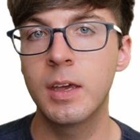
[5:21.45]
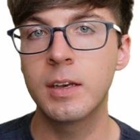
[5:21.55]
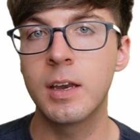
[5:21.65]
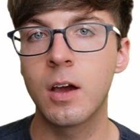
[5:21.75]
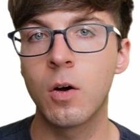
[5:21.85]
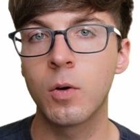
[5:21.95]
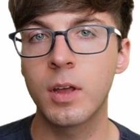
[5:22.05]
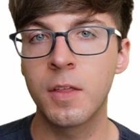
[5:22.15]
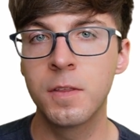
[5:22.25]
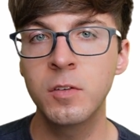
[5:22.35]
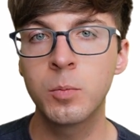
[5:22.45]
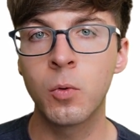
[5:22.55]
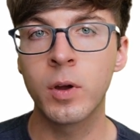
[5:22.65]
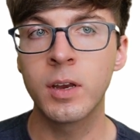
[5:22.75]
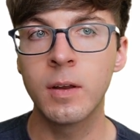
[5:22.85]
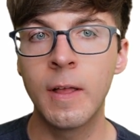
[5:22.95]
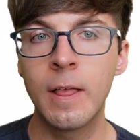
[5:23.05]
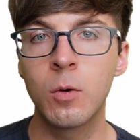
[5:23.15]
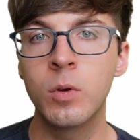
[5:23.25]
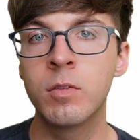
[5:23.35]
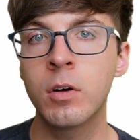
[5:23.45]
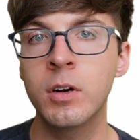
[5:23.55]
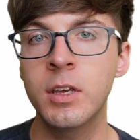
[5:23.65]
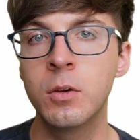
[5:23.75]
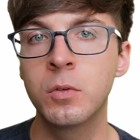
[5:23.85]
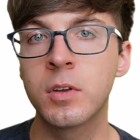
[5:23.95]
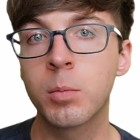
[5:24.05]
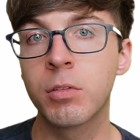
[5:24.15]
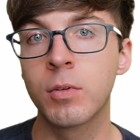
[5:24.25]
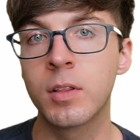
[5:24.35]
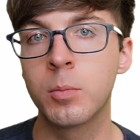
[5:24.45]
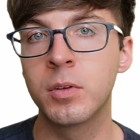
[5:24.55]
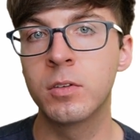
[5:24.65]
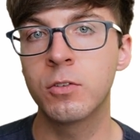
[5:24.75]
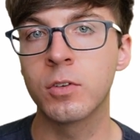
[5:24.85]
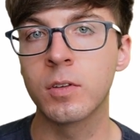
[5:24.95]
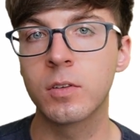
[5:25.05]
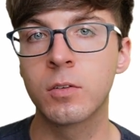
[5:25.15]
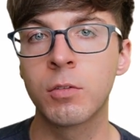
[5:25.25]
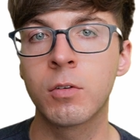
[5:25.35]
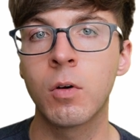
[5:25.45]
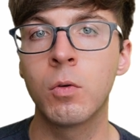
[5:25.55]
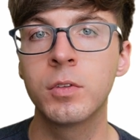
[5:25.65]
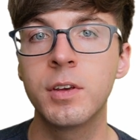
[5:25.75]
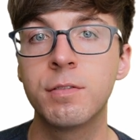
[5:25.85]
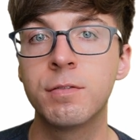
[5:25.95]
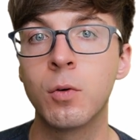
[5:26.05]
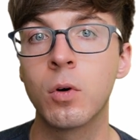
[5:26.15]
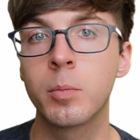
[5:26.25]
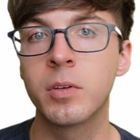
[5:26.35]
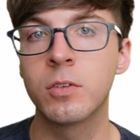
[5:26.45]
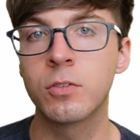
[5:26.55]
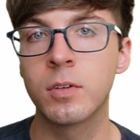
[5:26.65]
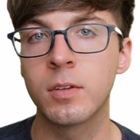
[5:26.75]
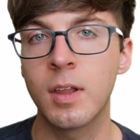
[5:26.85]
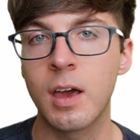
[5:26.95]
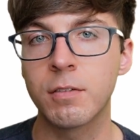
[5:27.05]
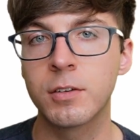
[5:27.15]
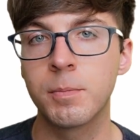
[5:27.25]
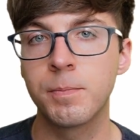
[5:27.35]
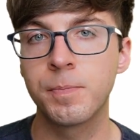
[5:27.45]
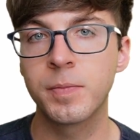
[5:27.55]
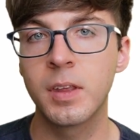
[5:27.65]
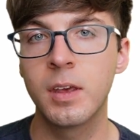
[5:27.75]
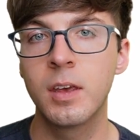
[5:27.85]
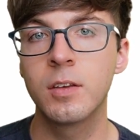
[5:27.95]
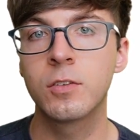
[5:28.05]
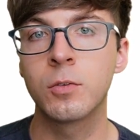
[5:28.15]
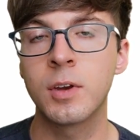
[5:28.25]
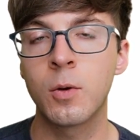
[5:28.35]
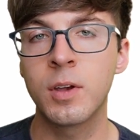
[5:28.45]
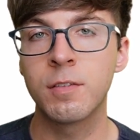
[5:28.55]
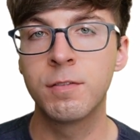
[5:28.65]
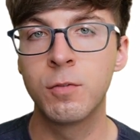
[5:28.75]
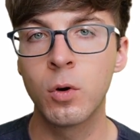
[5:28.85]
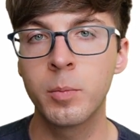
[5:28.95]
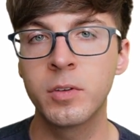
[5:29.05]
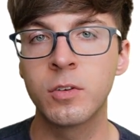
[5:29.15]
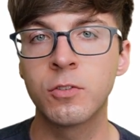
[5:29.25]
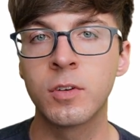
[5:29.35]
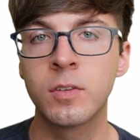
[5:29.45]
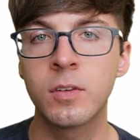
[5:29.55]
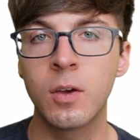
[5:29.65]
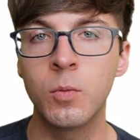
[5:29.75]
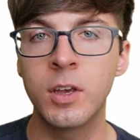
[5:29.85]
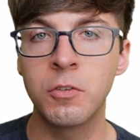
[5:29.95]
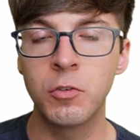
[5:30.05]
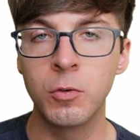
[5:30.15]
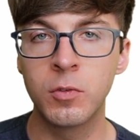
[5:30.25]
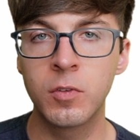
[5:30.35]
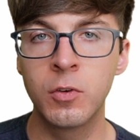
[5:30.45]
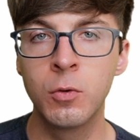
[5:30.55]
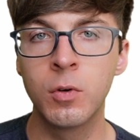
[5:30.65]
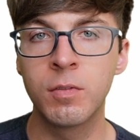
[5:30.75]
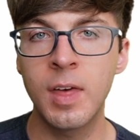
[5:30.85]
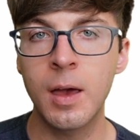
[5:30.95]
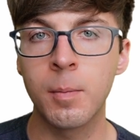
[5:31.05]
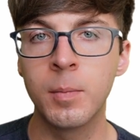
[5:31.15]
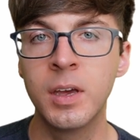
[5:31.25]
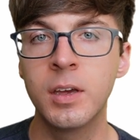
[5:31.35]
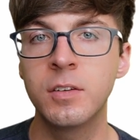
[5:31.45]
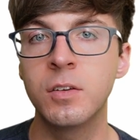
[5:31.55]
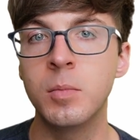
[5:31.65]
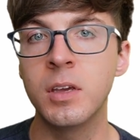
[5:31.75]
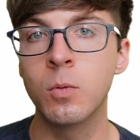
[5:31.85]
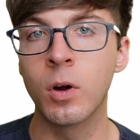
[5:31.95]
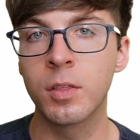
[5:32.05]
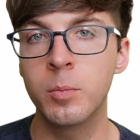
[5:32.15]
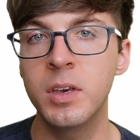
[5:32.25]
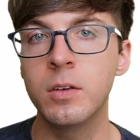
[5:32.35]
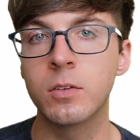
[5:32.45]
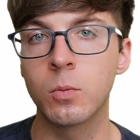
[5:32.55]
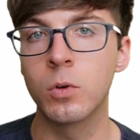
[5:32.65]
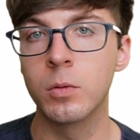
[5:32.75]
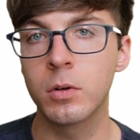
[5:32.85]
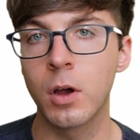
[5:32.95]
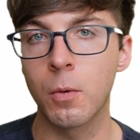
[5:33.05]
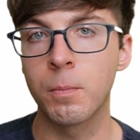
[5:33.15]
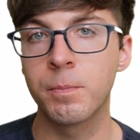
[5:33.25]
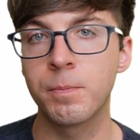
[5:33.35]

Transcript: Now, at this point, we've already used up three of the positions, so there are only four positions left. So now we have four positions, and we can choose two of them to be where the B's will go.